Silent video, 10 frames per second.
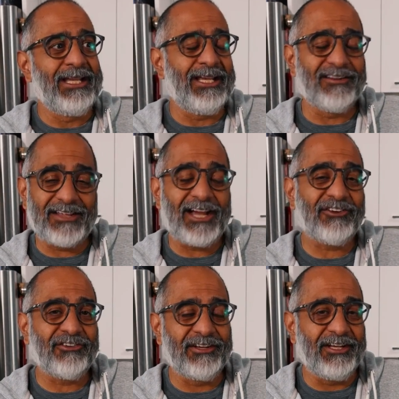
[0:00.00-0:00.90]
it is
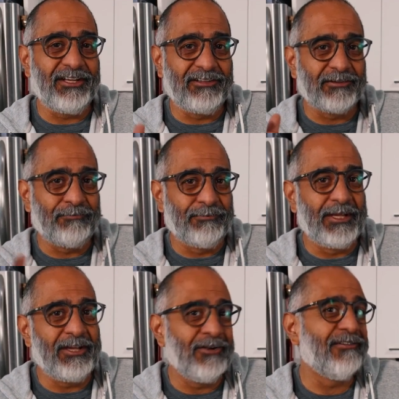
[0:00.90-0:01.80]
actually to be
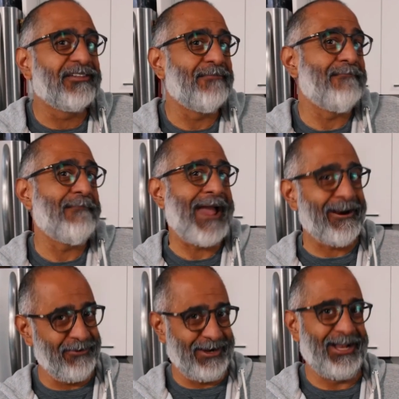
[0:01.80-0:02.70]
used in
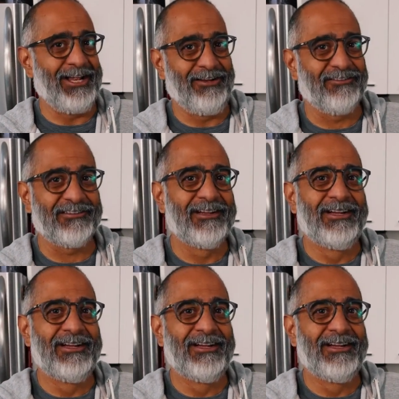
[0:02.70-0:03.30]
marinades.